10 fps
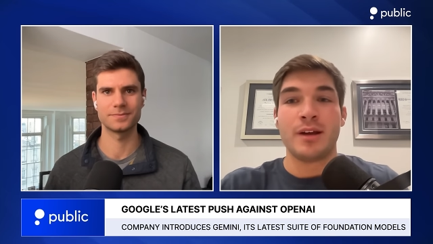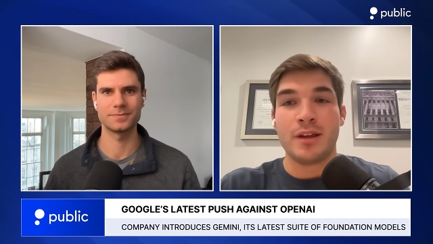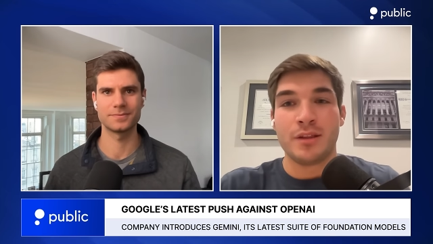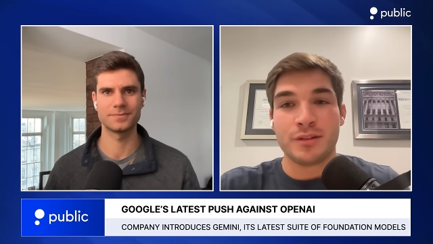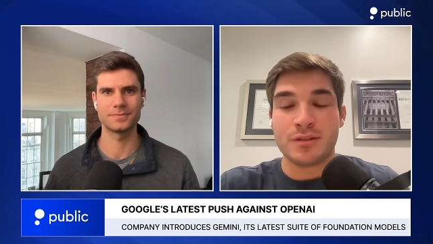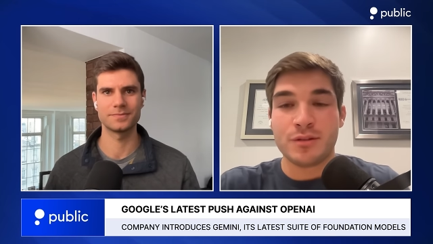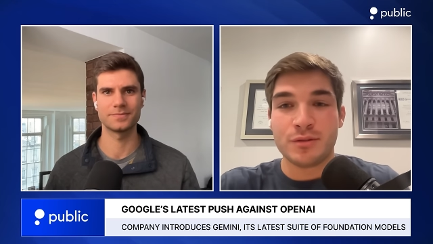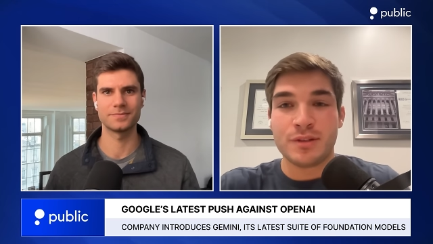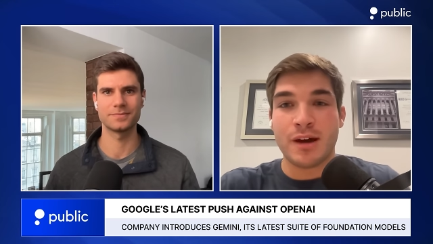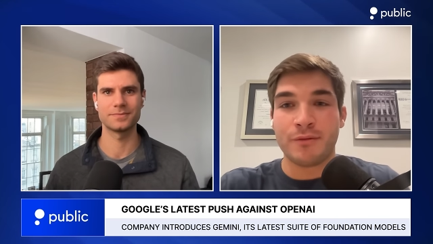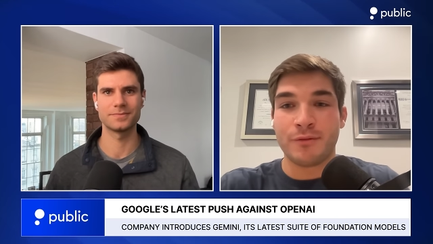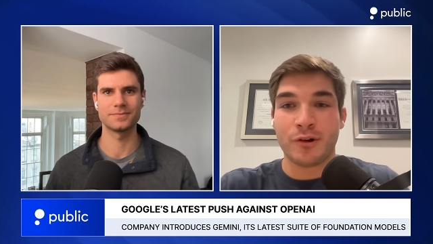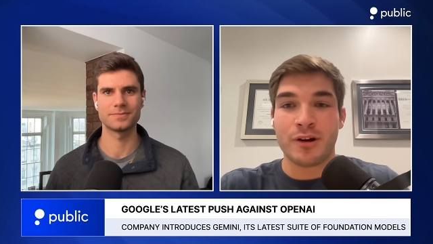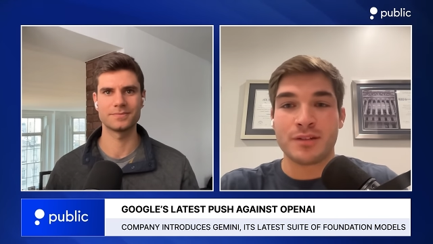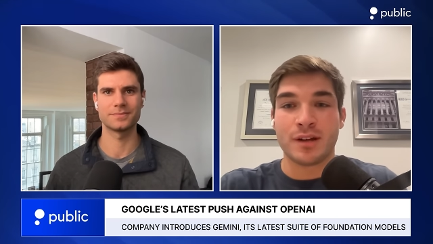Speaker 1: this news down
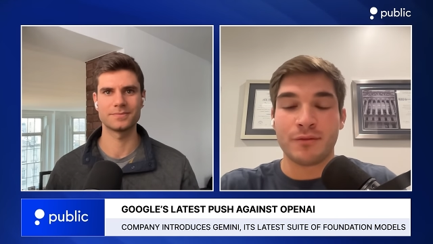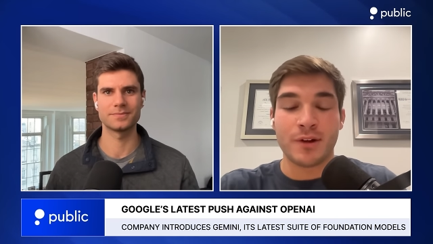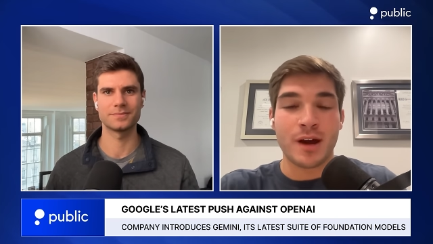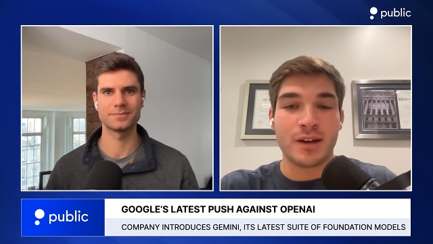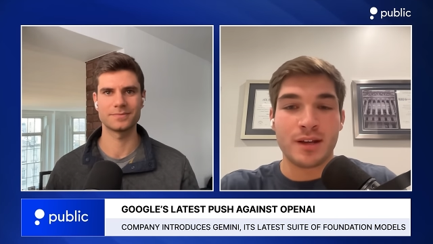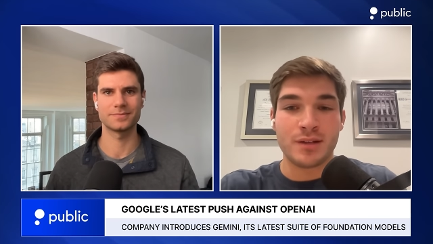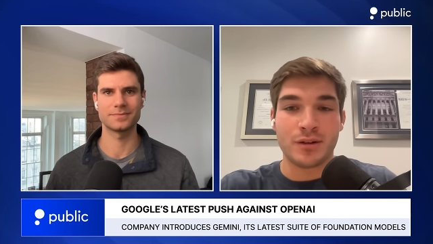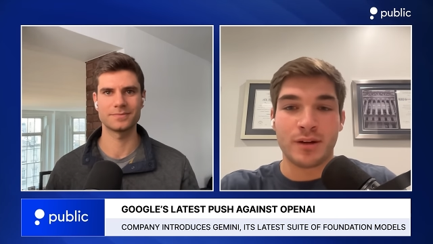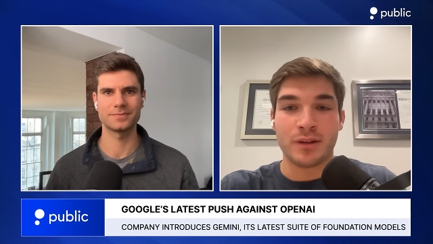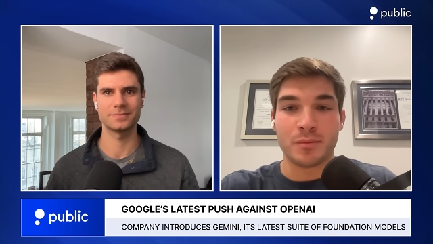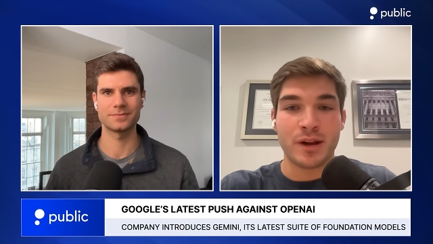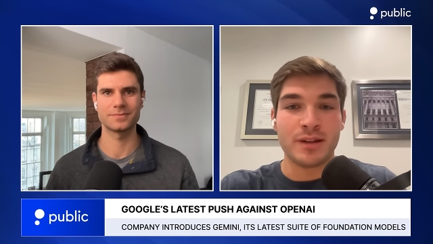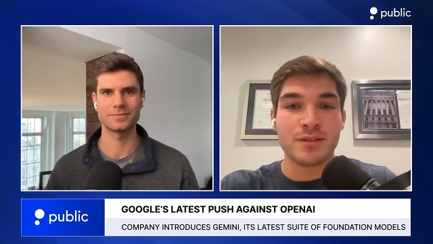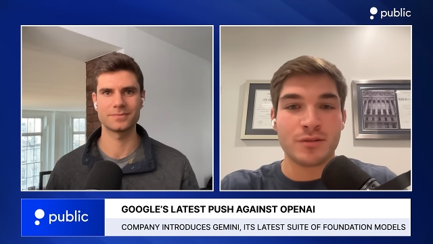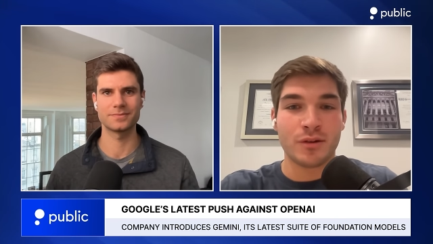for us on Friday during the
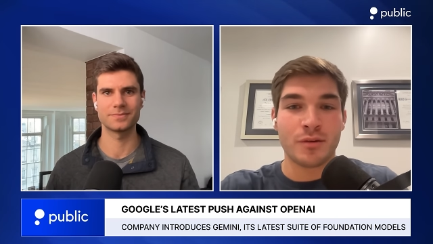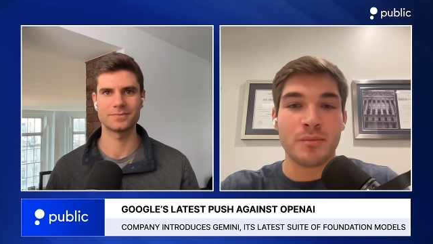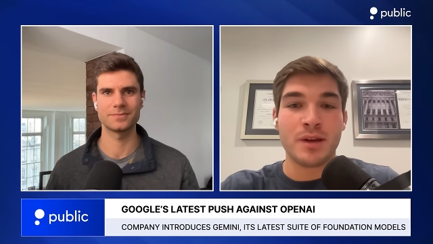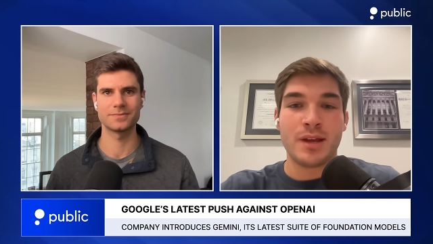brainstorm.